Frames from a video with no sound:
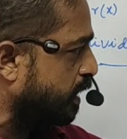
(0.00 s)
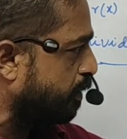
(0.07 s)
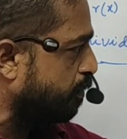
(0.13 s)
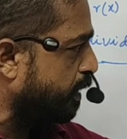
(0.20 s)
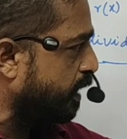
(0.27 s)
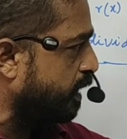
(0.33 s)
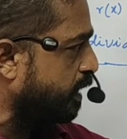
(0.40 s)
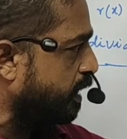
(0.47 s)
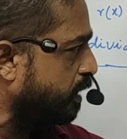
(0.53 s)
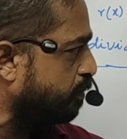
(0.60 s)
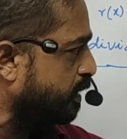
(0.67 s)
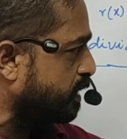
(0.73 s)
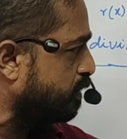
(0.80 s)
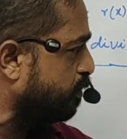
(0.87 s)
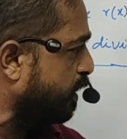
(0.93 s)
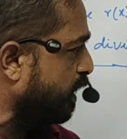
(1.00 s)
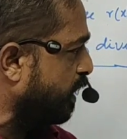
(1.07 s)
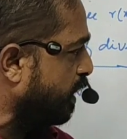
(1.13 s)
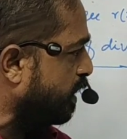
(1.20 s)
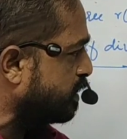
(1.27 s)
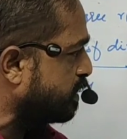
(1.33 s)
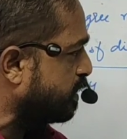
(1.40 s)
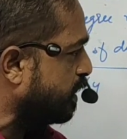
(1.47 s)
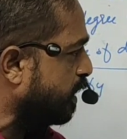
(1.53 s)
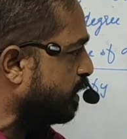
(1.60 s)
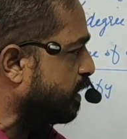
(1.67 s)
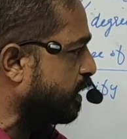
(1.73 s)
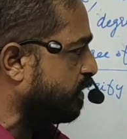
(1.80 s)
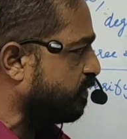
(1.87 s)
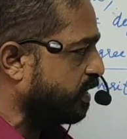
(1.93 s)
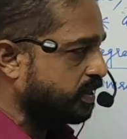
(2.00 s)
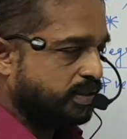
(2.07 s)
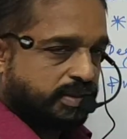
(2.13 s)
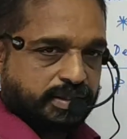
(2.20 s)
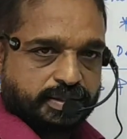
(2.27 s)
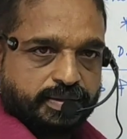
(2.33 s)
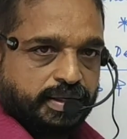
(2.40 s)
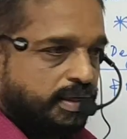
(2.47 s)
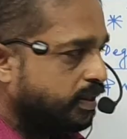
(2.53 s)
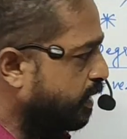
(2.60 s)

remainder must be less than the divisor.